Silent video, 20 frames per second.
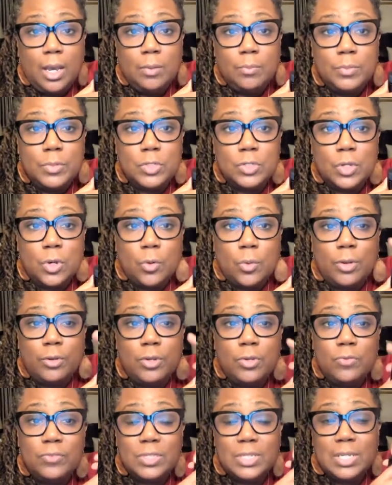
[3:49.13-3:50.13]
So
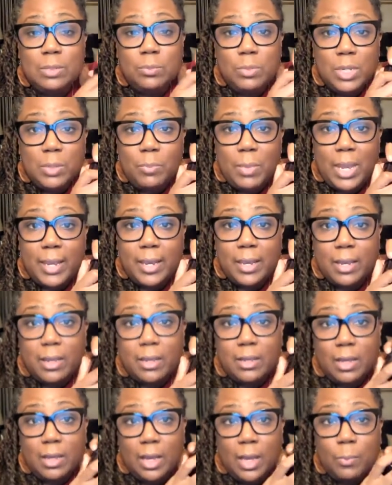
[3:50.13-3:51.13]
you've seen me make
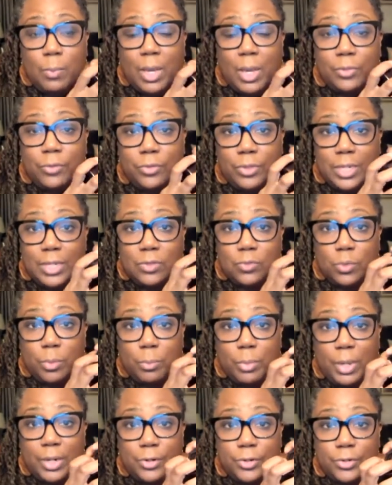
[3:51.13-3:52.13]
other things with
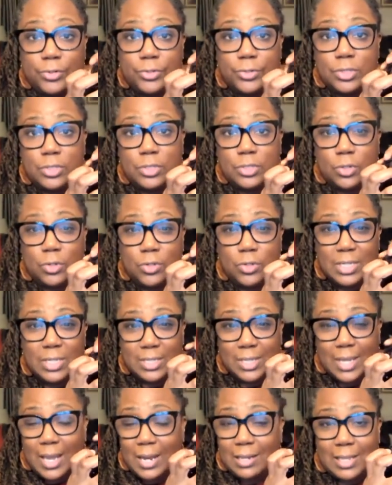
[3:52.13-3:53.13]
butters, so it's
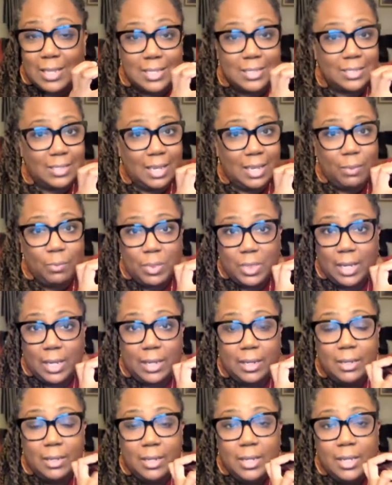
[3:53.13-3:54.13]
kind of that same
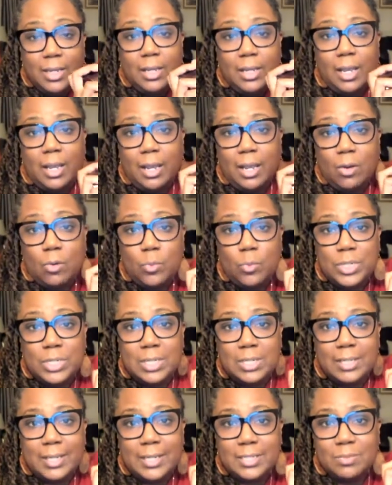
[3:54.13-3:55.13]
thing. We
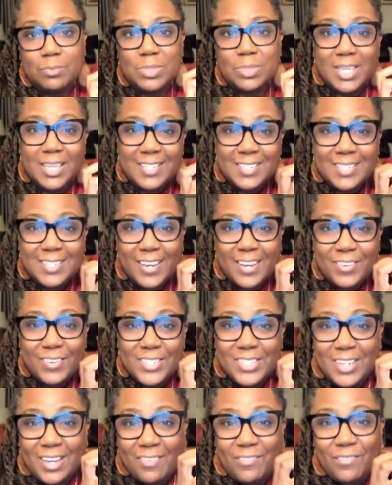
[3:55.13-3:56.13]
did like some skincare
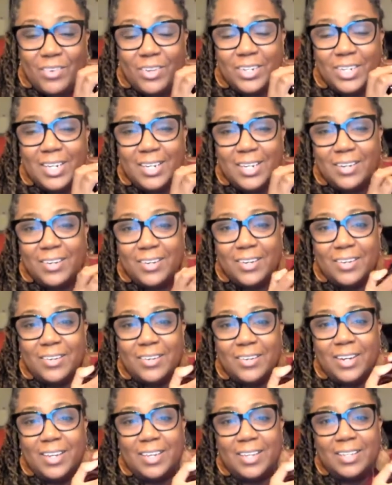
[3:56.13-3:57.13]
stuff on here
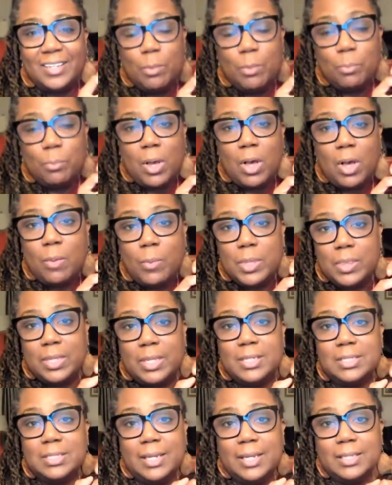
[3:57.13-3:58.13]
and lip balm and
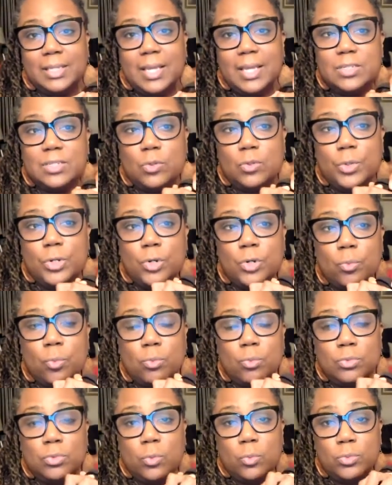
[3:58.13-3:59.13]
things like that. So
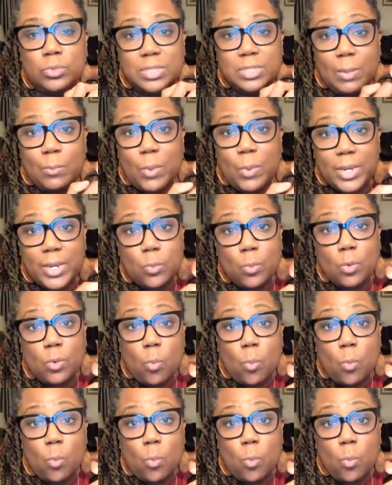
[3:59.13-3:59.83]
the same way you would